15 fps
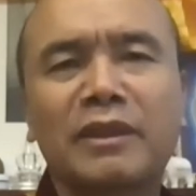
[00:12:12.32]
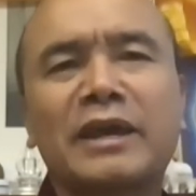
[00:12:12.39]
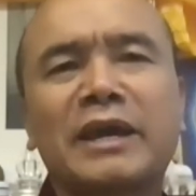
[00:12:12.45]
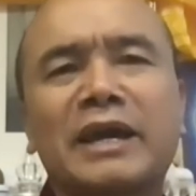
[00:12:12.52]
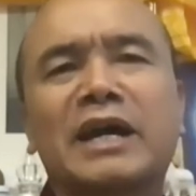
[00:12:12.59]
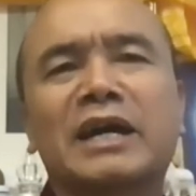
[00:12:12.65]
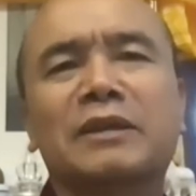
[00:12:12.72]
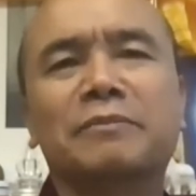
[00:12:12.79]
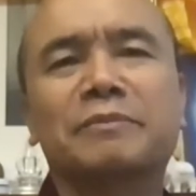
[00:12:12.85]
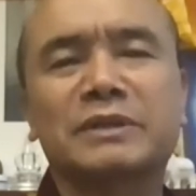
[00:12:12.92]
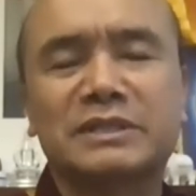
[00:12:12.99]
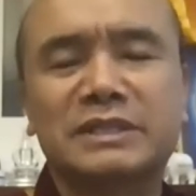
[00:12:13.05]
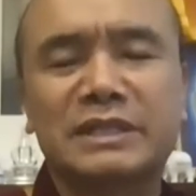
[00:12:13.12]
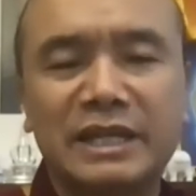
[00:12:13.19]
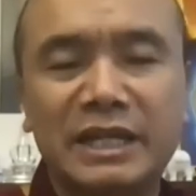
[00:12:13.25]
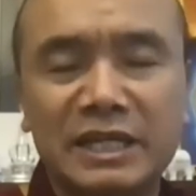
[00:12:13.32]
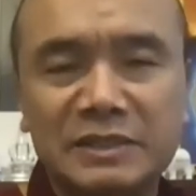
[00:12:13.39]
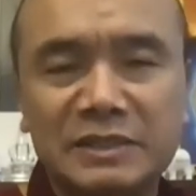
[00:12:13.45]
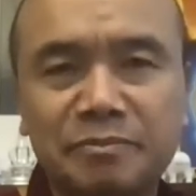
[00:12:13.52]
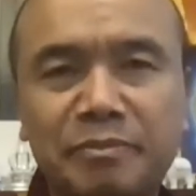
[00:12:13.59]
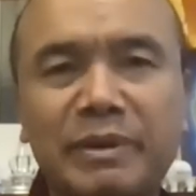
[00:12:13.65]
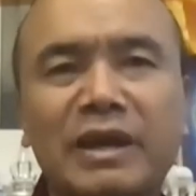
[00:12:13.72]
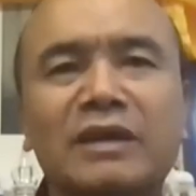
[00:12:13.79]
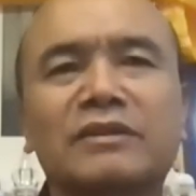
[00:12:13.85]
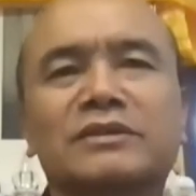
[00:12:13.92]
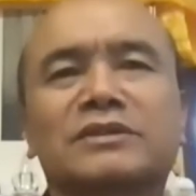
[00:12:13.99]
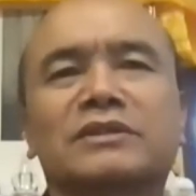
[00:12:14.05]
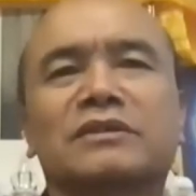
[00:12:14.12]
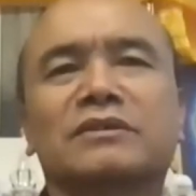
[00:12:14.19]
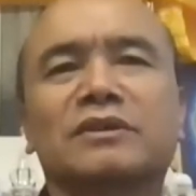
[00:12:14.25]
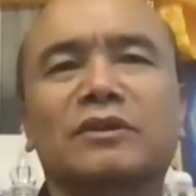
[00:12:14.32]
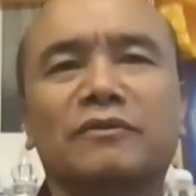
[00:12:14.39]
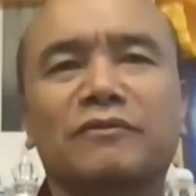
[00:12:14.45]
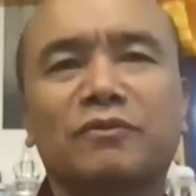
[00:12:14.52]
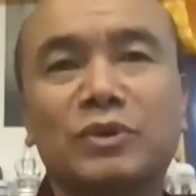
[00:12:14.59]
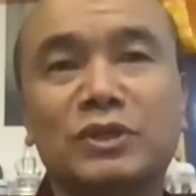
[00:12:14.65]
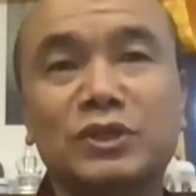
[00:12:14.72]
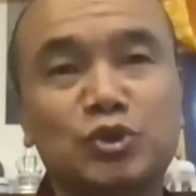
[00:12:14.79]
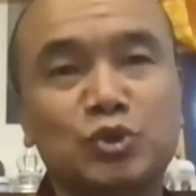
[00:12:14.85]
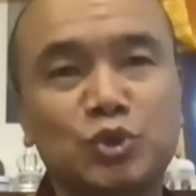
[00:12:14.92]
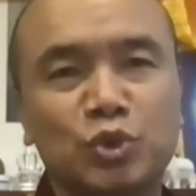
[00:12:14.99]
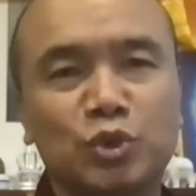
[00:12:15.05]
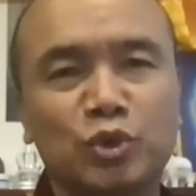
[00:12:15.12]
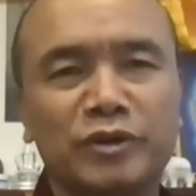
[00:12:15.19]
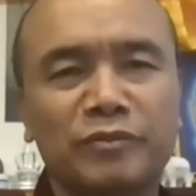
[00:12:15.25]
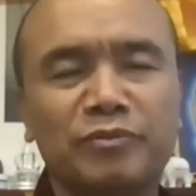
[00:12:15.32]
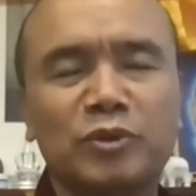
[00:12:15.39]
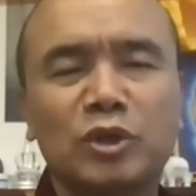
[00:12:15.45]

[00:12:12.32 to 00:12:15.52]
and a person can expand the circle of one's joy